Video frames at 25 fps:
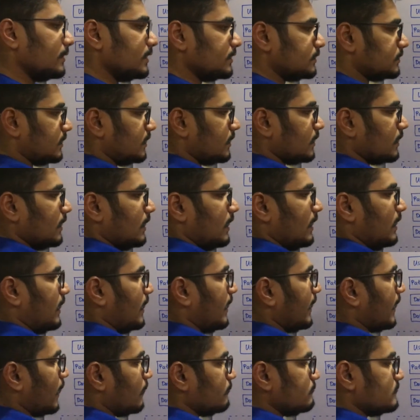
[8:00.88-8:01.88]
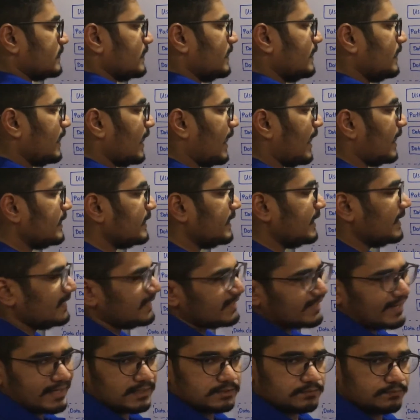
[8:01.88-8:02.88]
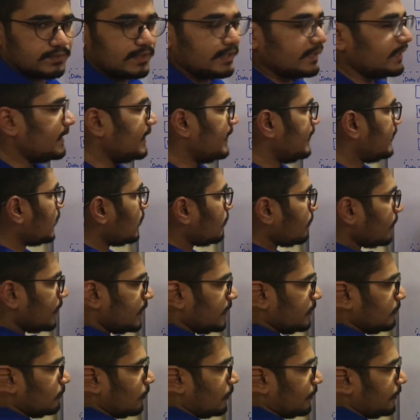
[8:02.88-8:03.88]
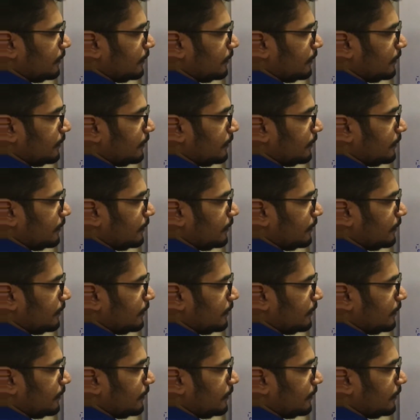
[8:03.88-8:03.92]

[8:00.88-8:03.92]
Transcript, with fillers: measure, like I have said, and interacts with the data mining